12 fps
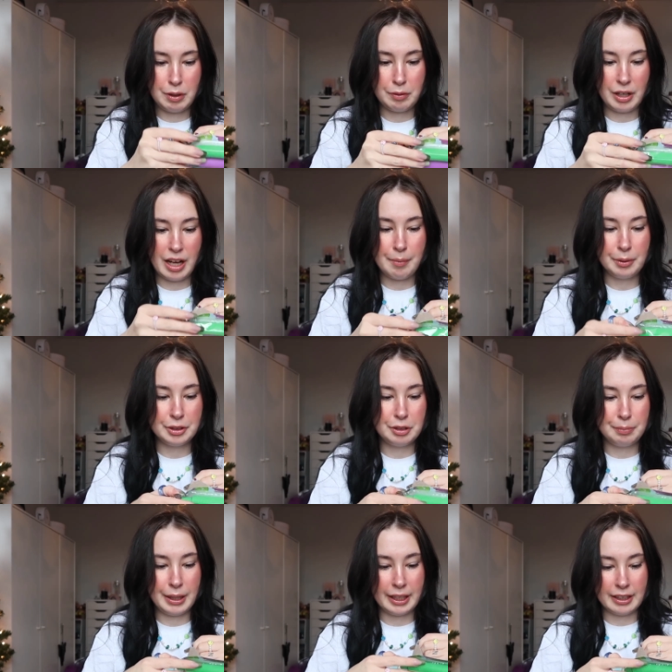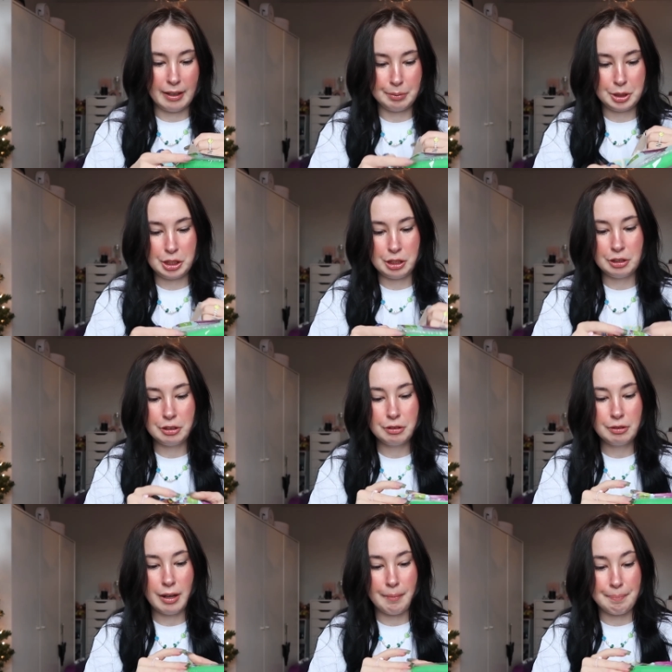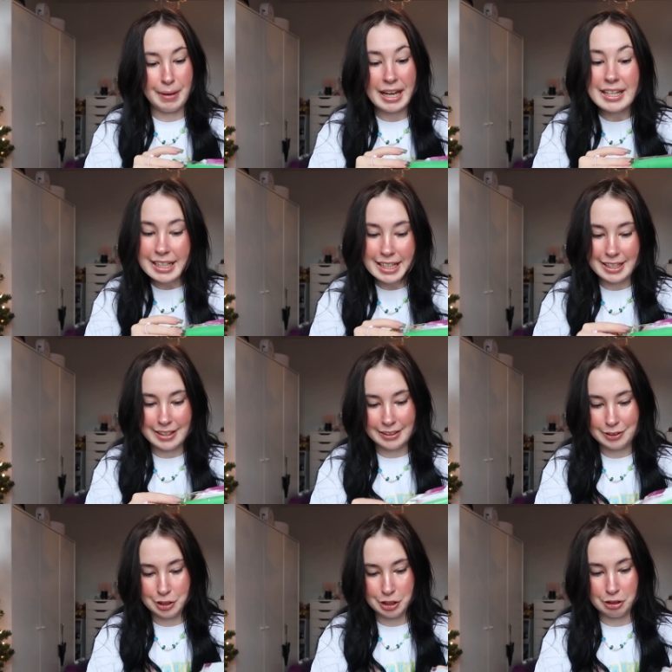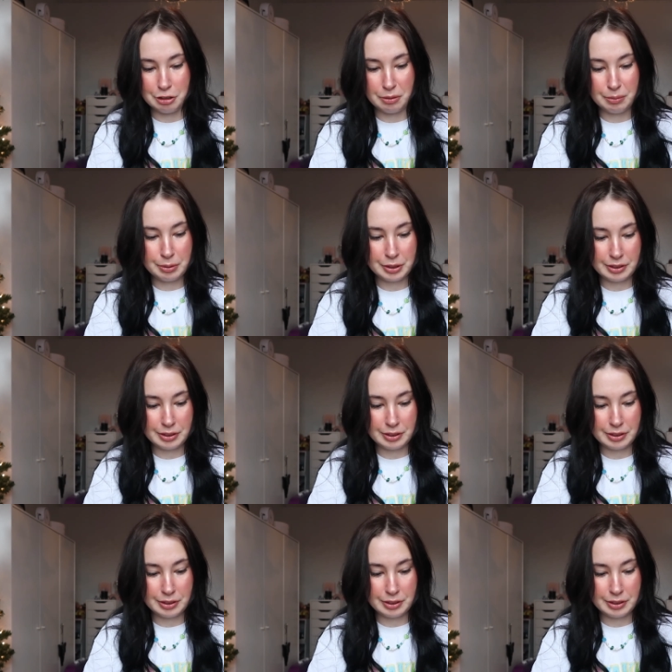We were able to pick up two bendy tubes.